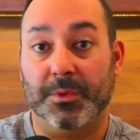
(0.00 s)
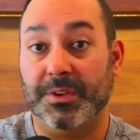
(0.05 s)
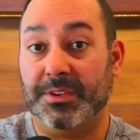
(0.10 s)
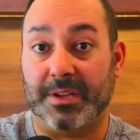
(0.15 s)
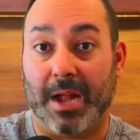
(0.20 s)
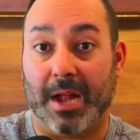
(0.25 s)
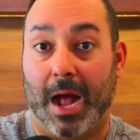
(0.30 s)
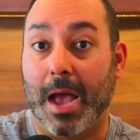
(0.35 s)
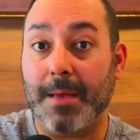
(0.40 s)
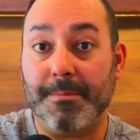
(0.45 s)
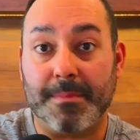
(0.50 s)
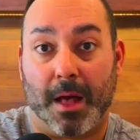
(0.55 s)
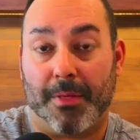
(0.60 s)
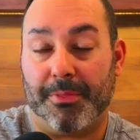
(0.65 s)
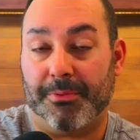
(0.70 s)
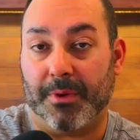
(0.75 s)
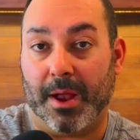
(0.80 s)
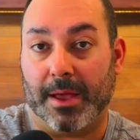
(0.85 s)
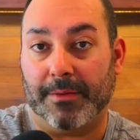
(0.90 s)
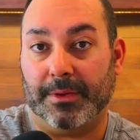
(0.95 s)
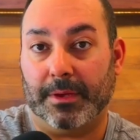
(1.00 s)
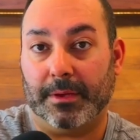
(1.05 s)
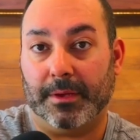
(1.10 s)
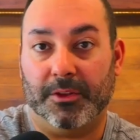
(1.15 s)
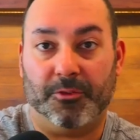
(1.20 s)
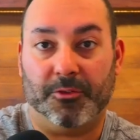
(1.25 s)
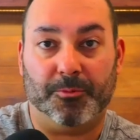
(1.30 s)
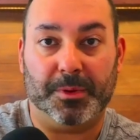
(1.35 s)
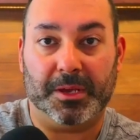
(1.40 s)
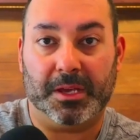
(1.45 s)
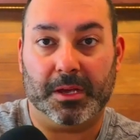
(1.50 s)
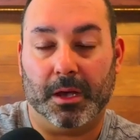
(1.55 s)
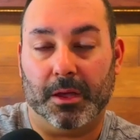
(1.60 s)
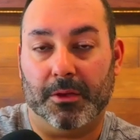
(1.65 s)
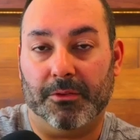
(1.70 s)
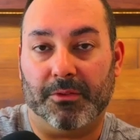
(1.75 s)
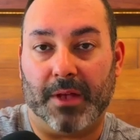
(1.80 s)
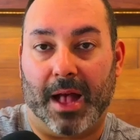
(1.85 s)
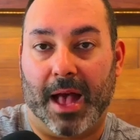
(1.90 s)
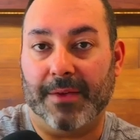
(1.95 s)
The reason I'm not thriving is
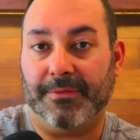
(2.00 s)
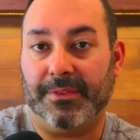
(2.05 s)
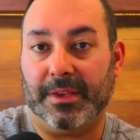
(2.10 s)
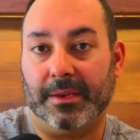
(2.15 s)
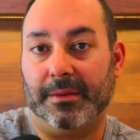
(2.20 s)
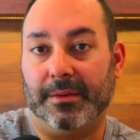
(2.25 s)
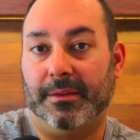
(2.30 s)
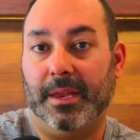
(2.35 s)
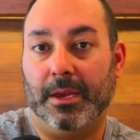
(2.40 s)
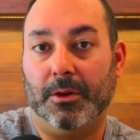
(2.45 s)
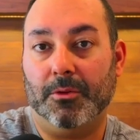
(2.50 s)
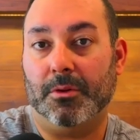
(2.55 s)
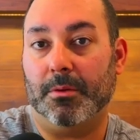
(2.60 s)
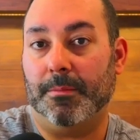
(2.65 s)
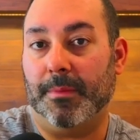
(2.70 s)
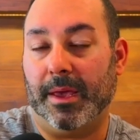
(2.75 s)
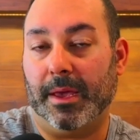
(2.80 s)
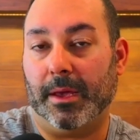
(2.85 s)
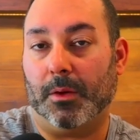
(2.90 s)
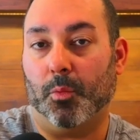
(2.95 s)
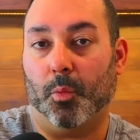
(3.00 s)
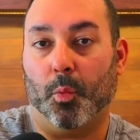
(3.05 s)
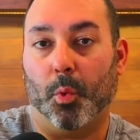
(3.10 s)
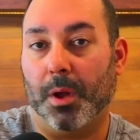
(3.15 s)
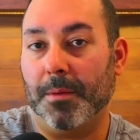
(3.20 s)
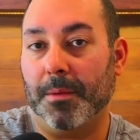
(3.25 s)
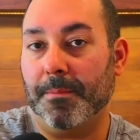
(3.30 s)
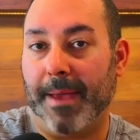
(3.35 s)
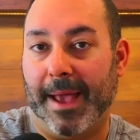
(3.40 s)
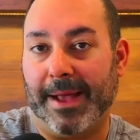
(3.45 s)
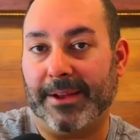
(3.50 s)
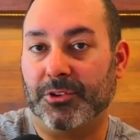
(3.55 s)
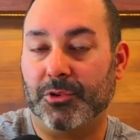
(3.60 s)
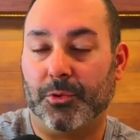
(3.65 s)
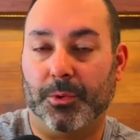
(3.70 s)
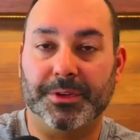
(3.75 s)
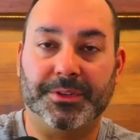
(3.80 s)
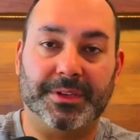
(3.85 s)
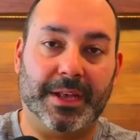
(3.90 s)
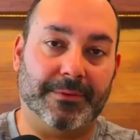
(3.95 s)
because I've continued to make one bad
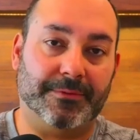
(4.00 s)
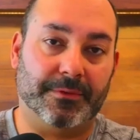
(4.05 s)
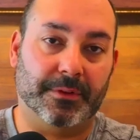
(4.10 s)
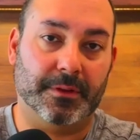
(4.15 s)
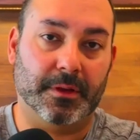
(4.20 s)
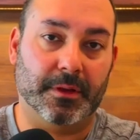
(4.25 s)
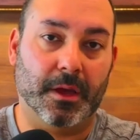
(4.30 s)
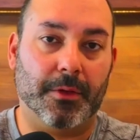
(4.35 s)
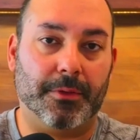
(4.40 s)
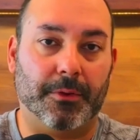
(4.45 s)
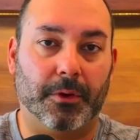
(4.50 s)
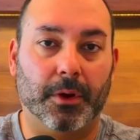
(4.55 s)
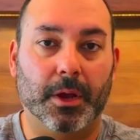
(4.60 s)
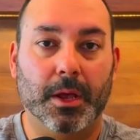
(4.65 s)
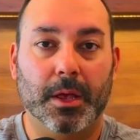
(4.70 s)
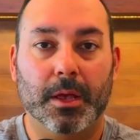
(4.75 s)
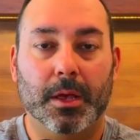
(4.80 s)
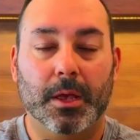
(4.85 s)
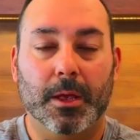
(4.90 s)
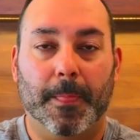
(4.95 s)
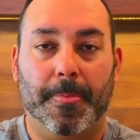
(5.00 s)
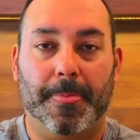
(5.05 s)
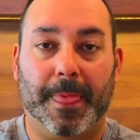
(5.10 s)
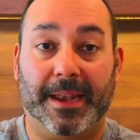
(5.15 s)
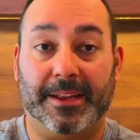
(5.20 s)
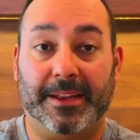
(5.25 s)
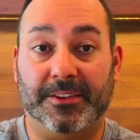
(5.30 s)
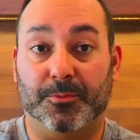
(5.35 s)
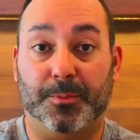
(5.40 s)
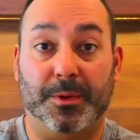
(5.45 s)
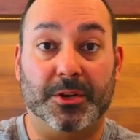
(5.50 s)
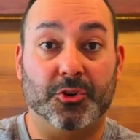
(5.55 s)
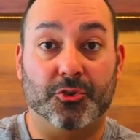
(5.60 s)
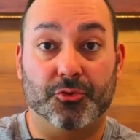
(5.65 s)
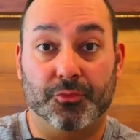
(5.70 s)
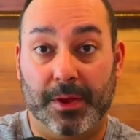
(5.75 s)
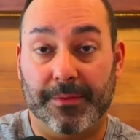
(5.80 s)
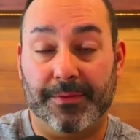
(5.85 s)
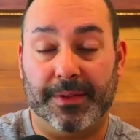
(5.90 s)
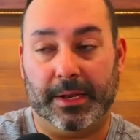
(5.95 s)
choice after the other that has been
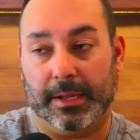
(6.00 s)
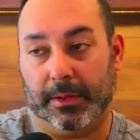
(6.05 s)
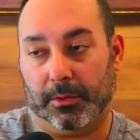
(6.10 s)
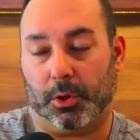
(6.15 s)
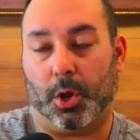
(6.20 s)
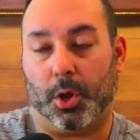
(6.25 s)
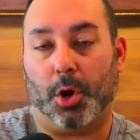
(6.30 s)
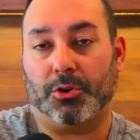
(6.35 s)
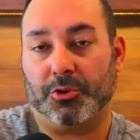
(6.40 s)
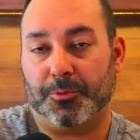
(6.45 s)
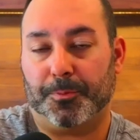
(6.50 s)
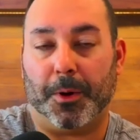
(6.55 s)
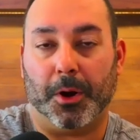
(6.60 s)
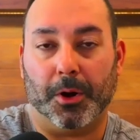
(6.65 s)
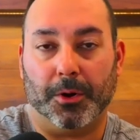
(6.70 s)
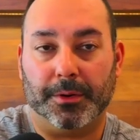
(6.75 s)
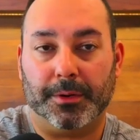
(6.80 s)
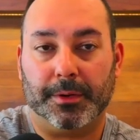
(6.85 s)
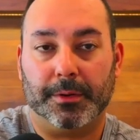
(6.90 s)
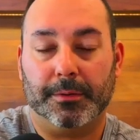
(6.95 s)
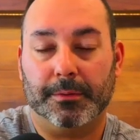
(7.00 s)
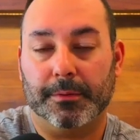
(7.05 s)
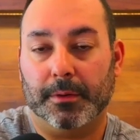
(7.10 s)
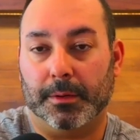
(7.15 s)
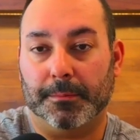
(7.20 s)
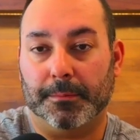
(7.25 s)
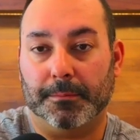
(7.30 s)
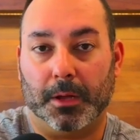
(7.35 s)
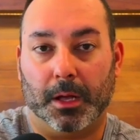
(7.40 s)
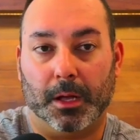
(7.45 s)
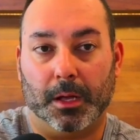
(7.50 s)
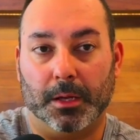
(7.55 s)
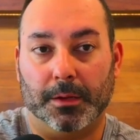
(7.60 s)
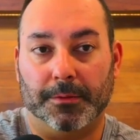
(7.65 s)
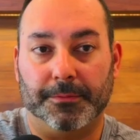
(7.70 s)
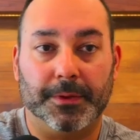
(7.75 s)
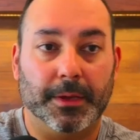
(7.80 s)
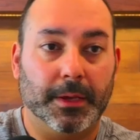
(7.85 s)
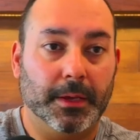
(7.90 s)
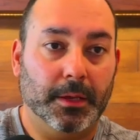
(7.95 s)
driven in large part
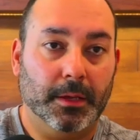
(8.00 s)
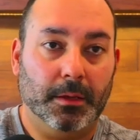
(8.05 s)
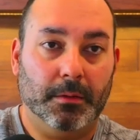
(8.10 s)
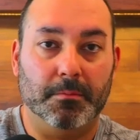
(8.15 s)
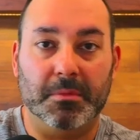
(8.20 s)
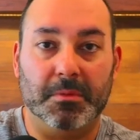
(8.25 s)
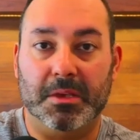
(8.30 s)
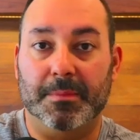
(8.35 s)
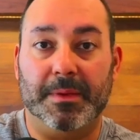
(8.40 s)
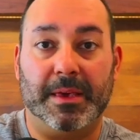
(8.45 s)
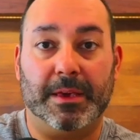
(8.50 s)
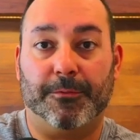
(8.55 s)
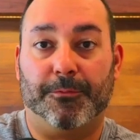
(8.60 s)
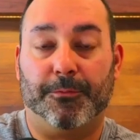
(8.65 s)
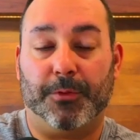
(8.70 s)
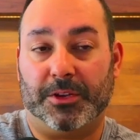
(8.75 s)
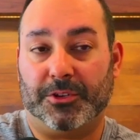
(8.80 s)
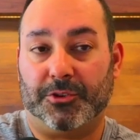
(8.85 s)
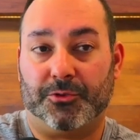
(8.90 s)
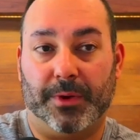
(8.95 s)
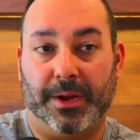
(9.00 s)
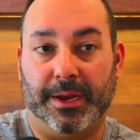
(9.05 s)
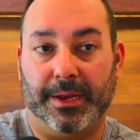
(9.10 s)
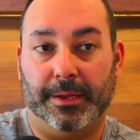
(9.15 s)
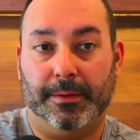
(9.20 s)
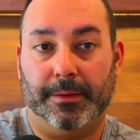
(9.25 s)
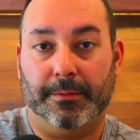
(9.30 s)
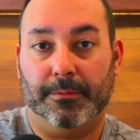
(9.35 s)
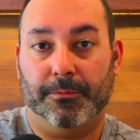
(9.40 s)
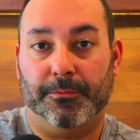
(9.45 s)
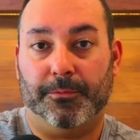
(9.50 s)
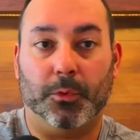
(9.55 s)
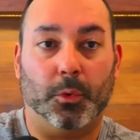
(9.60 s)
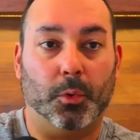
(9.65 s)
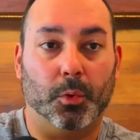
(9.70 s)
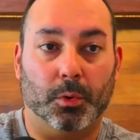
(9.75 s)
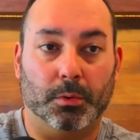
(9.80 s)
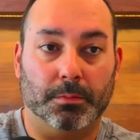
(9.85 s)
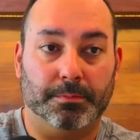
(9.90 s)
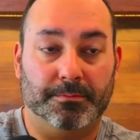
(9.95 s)
of me being frustrated
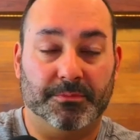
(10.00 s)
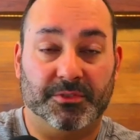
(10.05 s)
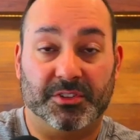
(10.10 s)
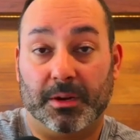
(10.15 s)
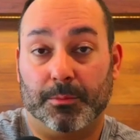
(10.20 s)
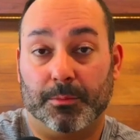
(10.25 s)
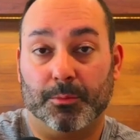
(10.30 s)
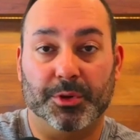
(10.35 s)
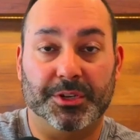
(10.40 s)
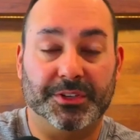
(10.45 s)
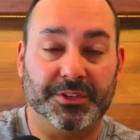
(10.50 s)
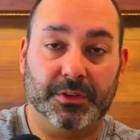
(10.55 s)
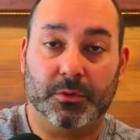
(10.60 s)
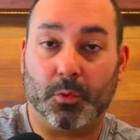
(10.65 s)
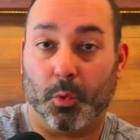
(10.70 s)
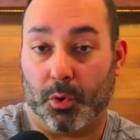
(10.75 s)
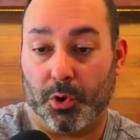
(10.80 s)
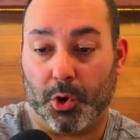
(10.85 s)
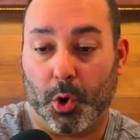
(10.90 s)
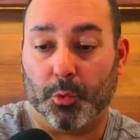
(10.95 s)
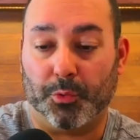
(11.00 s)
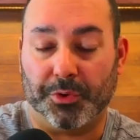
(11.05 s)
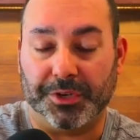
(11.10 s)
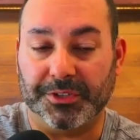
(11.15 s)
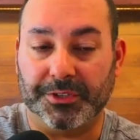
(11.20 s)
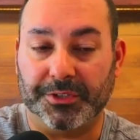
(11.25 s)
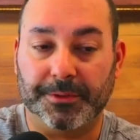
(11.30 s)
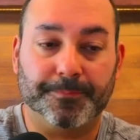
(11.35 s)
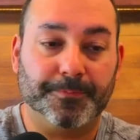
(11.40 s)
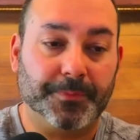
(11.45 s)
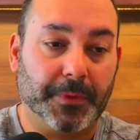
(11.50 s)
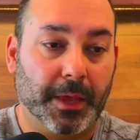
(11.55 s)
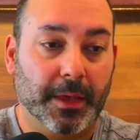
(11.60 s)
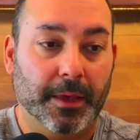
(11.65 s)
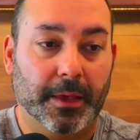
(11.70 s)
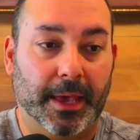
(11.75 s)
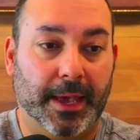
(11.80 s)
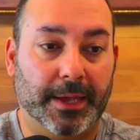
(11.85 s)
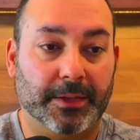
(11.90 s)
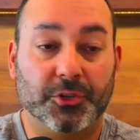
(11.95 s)
for some reason or no reason
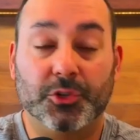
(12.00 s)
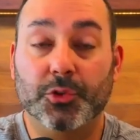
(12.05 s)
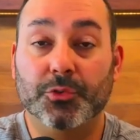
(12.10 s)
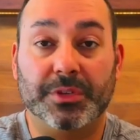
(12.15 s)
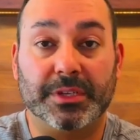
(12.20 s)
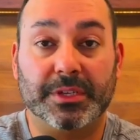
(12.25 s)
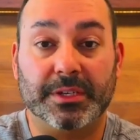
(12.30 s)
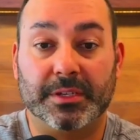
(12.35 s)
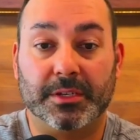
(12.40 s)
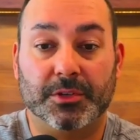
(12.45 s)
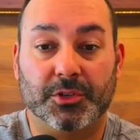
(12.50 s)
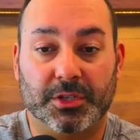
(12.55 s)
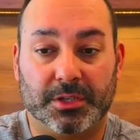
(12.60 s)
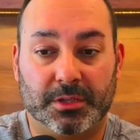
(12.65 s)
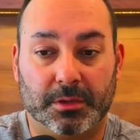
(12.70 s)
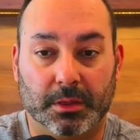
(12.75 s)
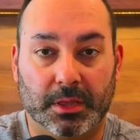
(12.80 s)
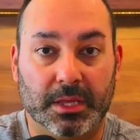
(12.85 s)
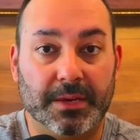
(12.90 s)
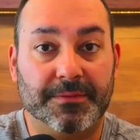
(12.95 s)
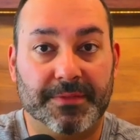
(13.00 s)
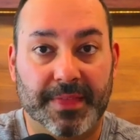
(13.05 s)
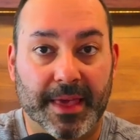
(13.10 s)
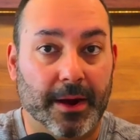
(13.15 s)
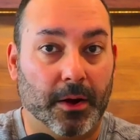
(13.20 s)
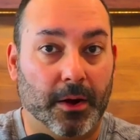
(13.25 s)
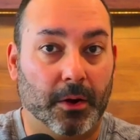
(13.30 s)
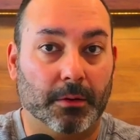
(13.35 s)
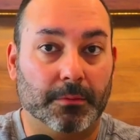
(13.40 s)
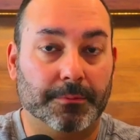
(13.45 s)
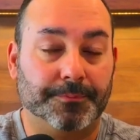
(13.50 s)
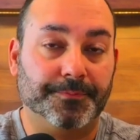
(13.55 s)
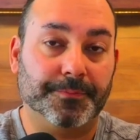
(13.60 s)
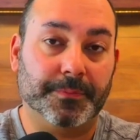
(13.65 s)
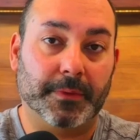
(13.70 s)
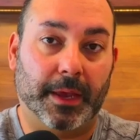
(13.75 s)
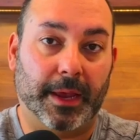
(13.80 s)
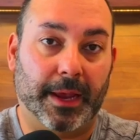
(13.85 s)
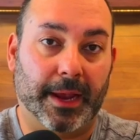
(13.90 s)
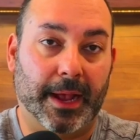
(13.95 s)
and choosing to just live there.
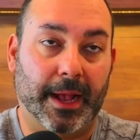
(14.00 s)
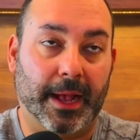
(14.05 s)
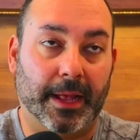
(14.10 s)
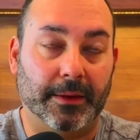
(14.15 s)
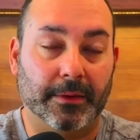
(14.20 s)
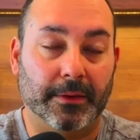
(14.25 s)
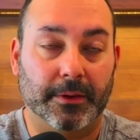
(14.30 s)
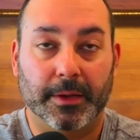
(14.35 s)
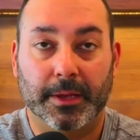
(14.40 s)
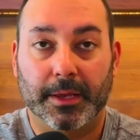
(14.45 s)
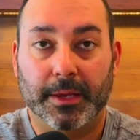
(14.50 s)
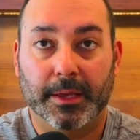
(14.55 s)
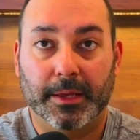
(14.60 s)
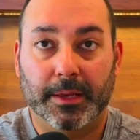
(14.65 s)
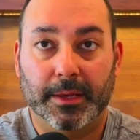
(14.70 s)
And